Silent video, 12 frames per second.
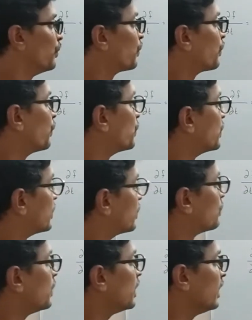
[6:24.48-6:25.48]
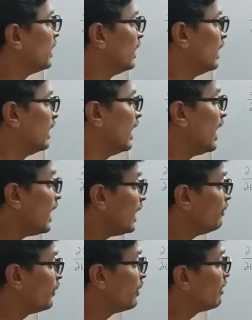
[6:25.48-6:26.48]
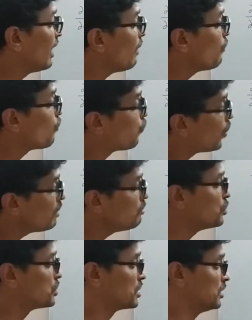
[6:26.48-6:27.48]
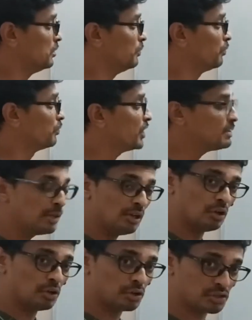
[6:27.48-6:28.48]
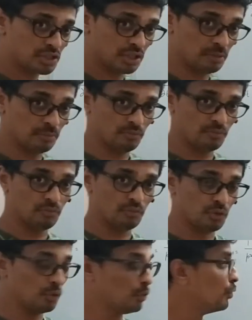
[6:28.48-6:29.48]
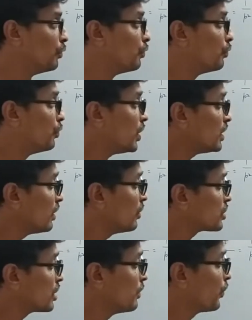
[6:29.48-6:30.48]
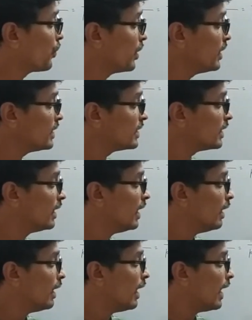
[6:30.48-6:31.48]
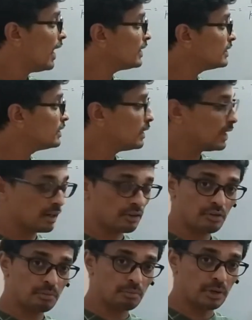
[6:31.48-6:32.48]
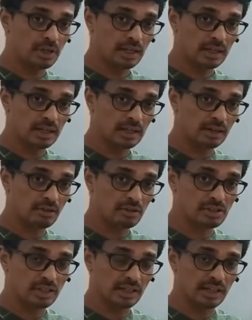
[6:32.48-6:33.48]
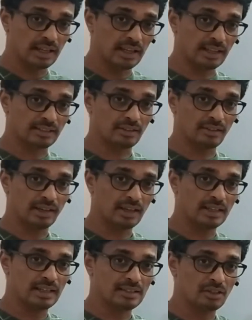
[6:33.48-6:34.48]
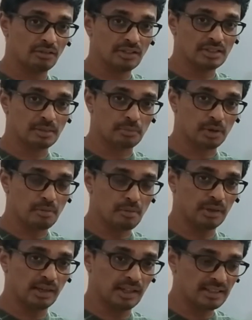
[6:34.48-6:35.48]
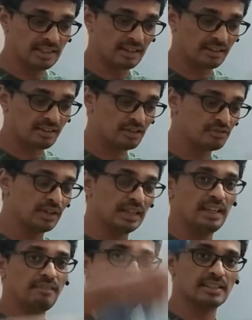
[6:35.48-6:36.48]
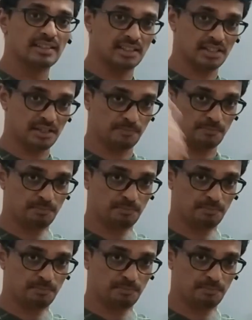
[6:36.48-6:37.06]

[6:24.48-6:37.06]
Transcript: So this is one, and we will have one more term. There will be loss term. So what the loss term is saying is that as the electrons are getting accelerated, there's always a probability the electrons will leave the system,